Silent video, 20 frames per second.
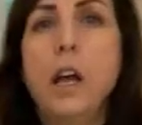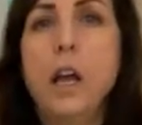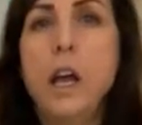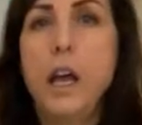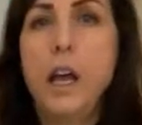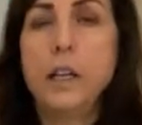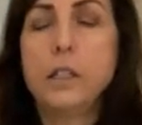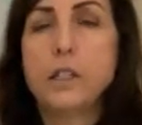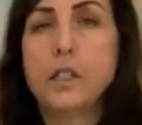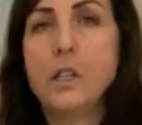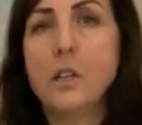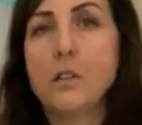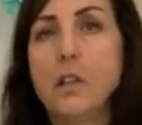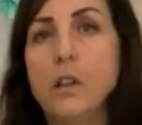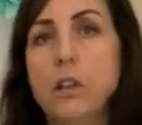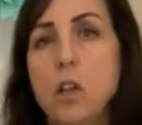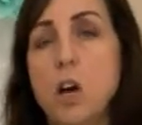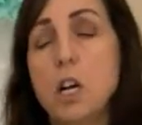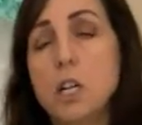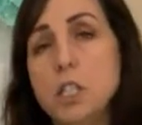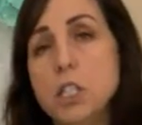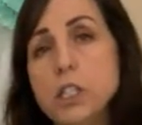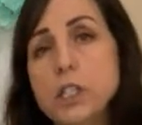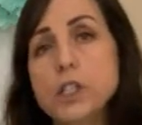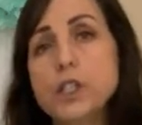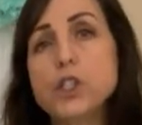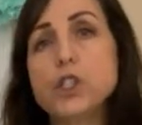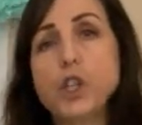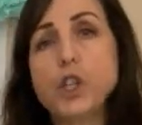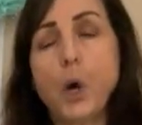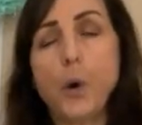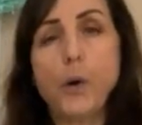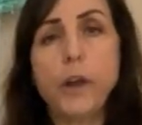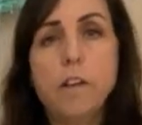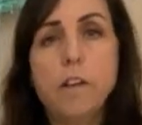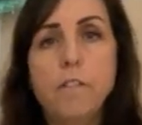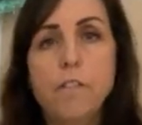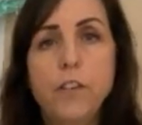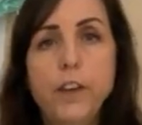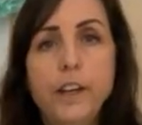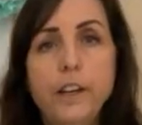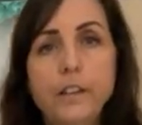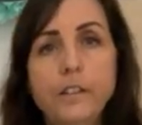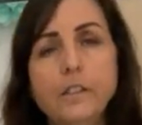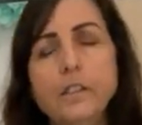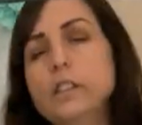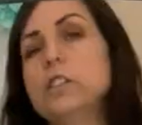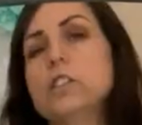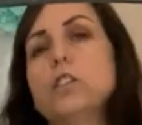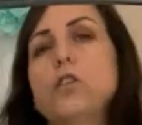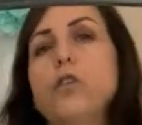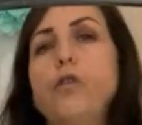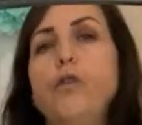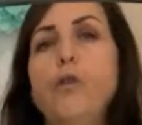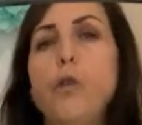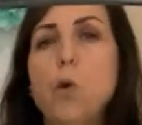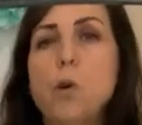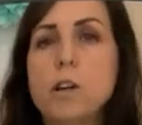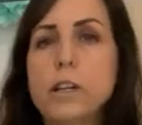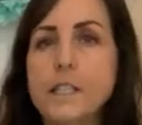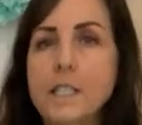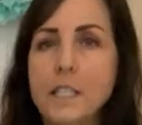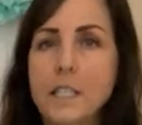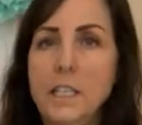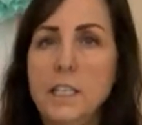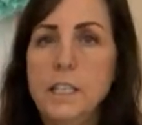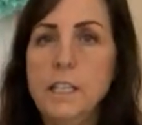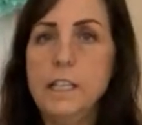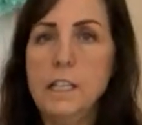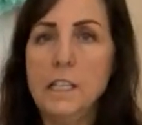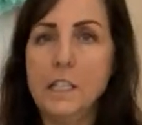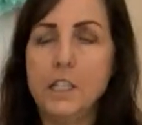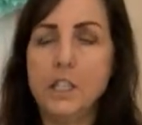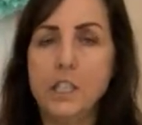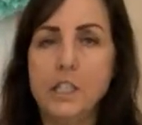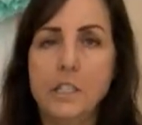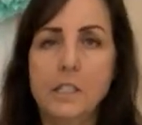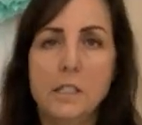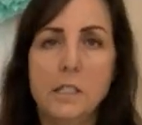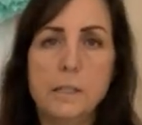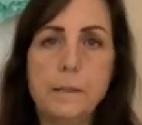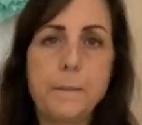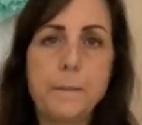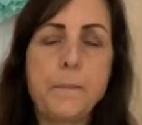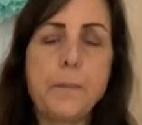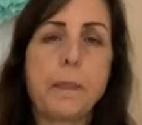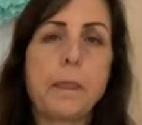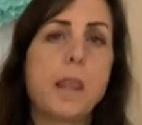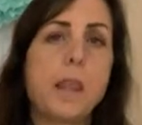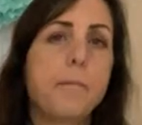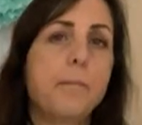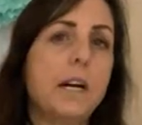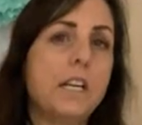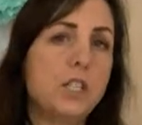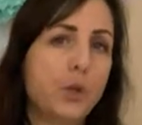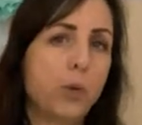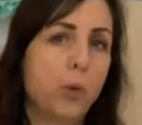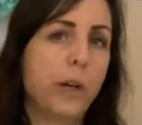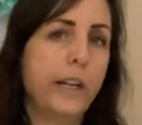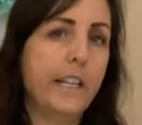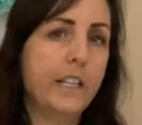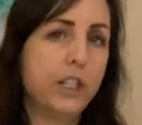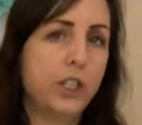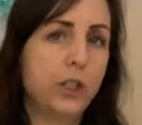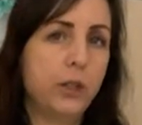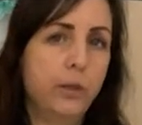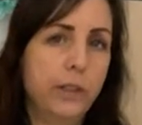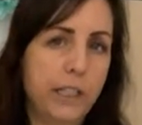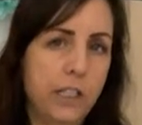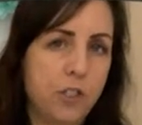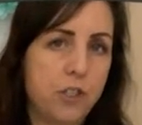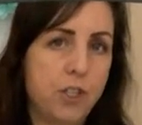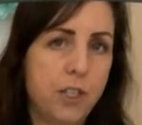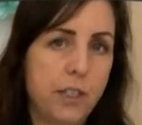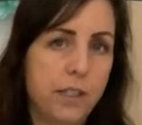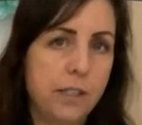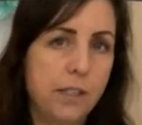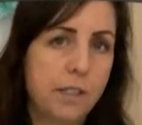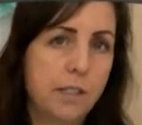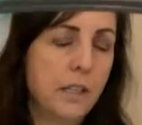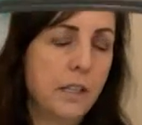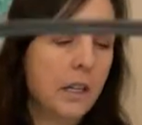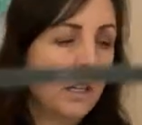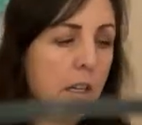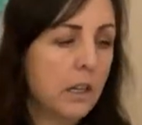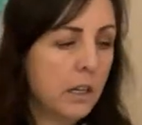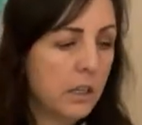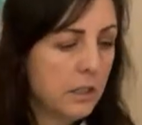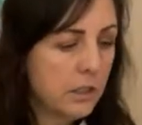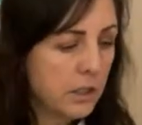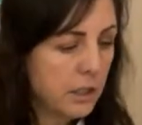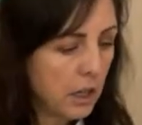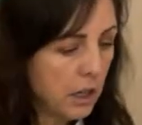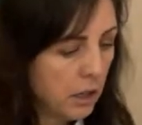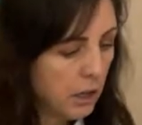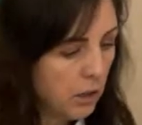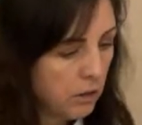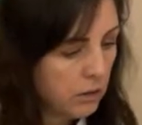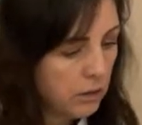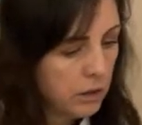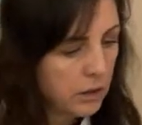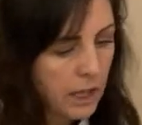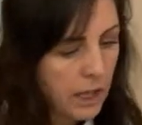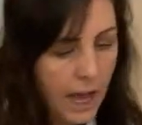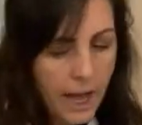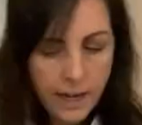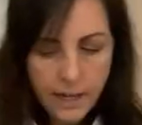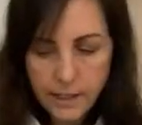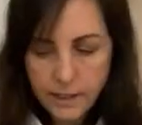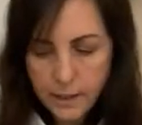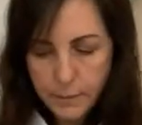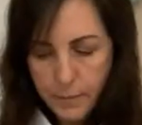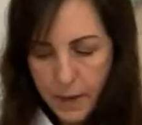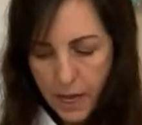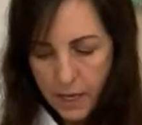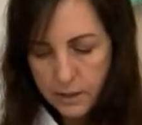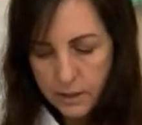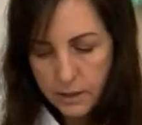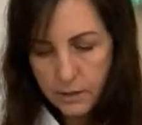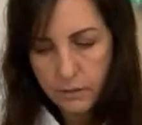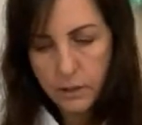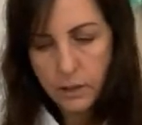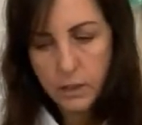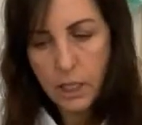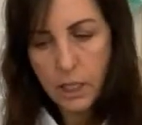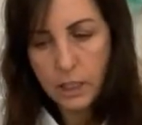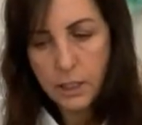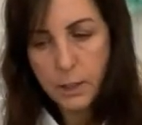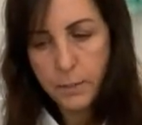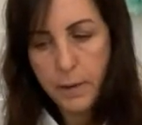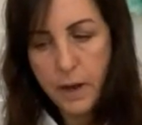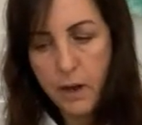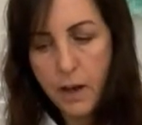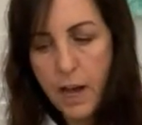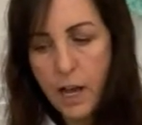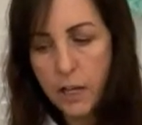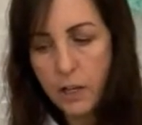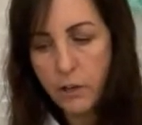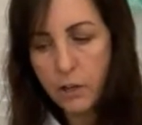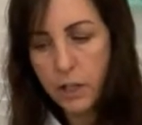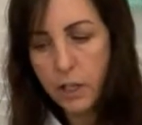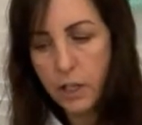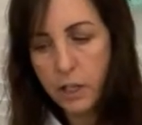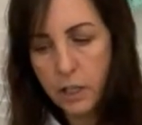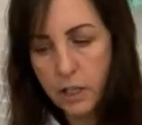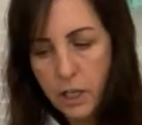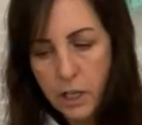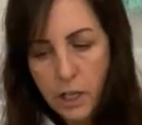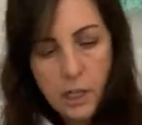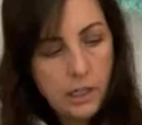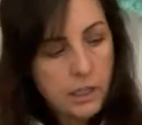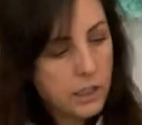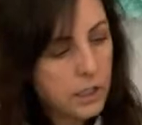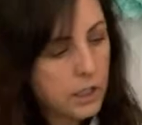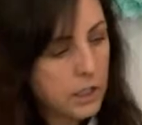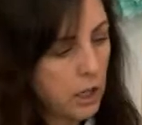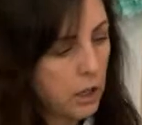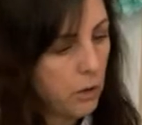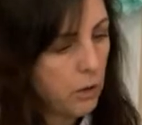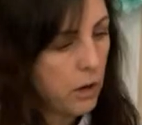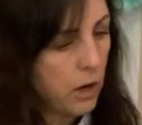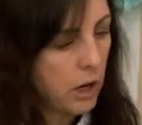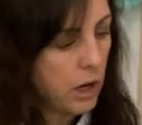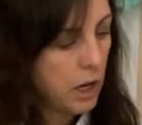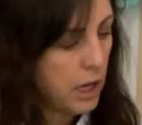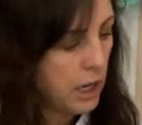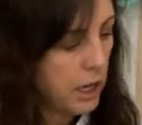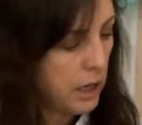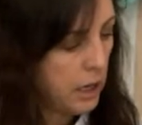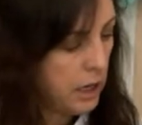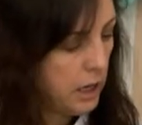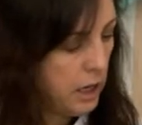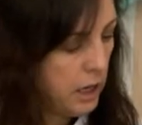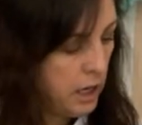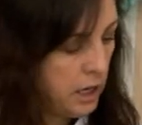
And so the largest sewing field is 14 inches by 22 inches. So that is massive. We talked about how you can sew on